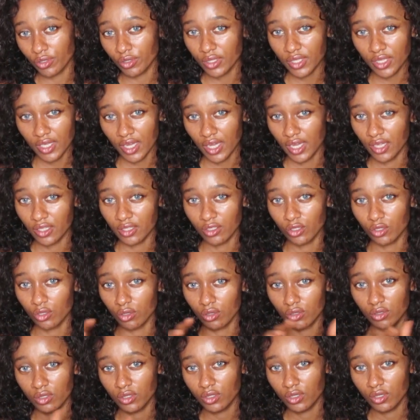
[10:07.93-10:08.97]
you can.
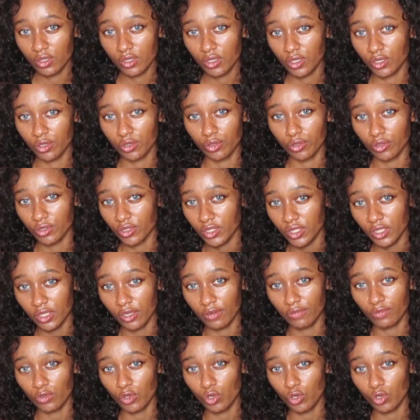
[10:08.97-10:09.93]
Don't kill yourself.